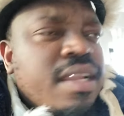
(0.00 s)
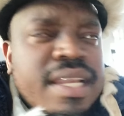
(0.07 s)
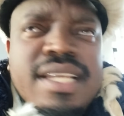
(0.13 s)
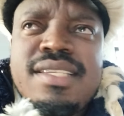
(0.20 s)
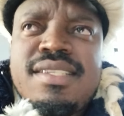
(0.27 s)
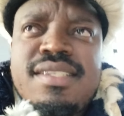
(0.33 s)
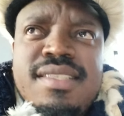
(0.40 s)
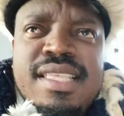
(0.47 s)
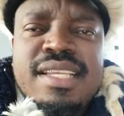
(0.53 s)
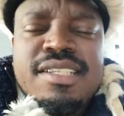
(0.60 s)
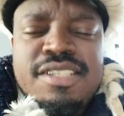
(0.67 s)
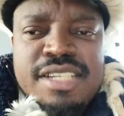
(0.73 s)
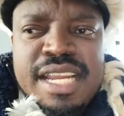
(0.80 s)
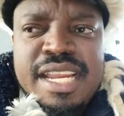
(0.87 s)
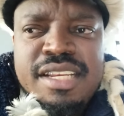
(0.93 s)
Yes,
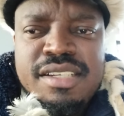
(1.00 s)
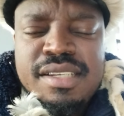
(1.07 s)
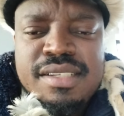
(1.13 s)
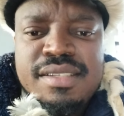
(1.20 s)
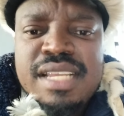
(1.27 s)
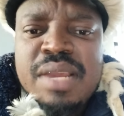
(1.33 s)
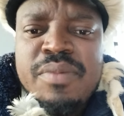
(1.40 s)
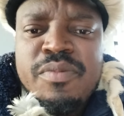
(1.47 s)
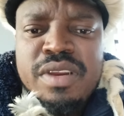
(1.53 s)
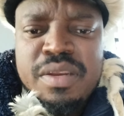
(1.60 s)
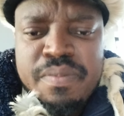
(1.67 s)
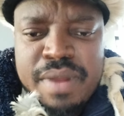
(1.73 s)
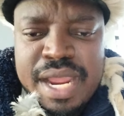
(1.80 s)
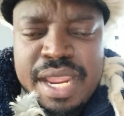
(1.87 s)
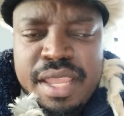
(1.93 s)
things changed as time
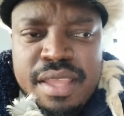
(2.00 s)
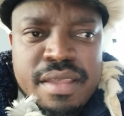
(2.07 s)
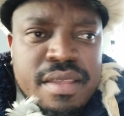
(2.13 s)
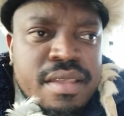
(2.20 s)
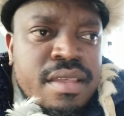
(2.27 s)
went by,